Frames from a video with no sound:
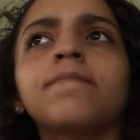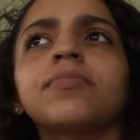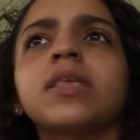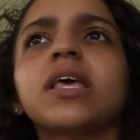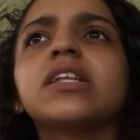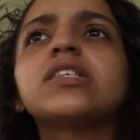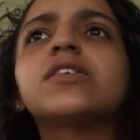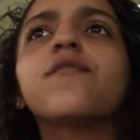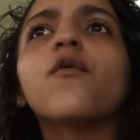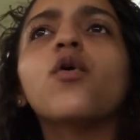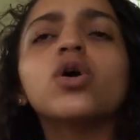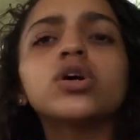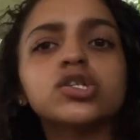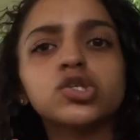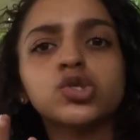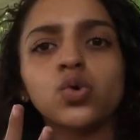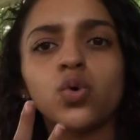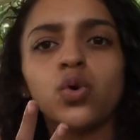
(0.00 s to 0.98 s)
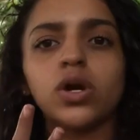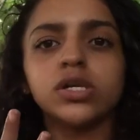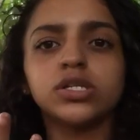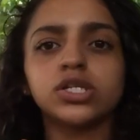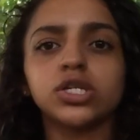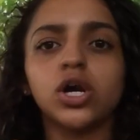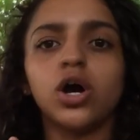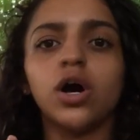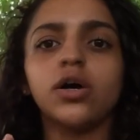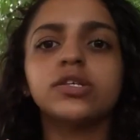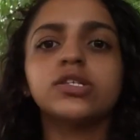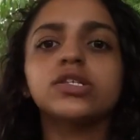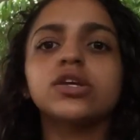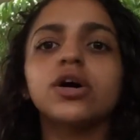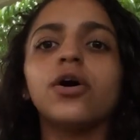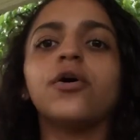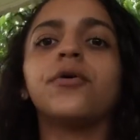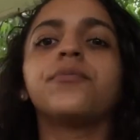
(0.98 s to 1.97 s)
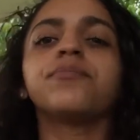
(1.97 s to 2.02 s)
it's 4 stories, y'all.
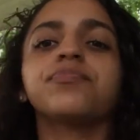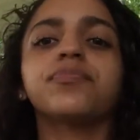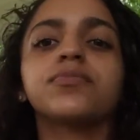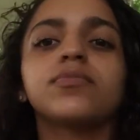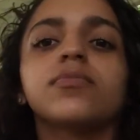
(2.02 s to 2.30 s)
So